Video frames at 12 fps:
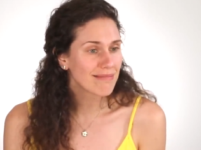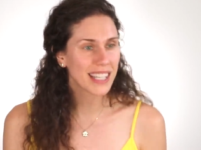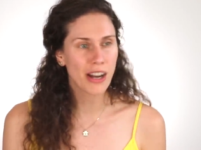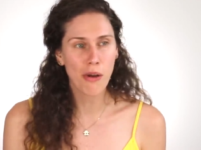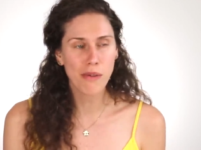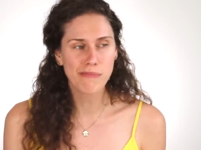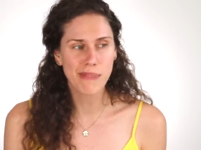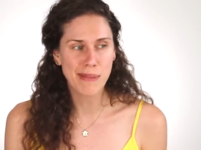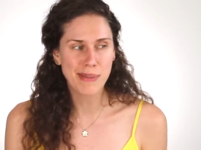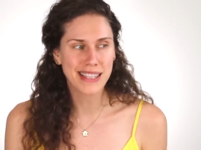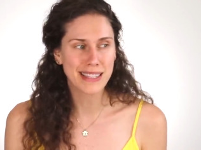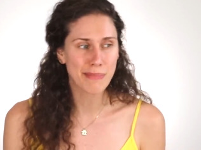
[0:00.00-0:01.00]
you know,
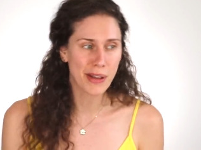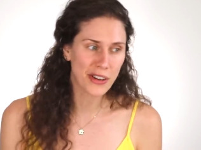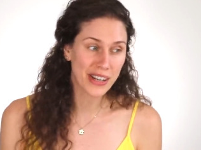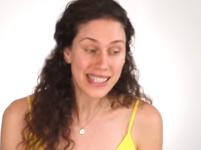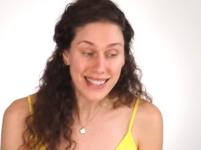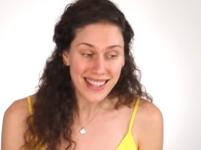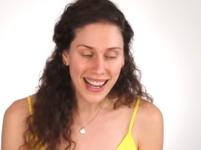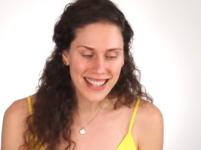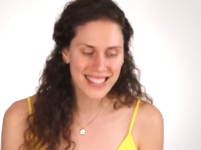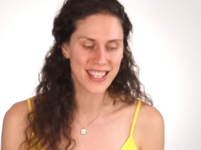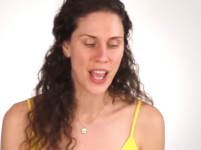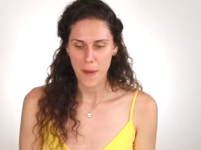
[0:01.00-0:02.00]
maybe some other
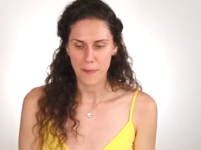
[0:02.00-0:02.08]
insights.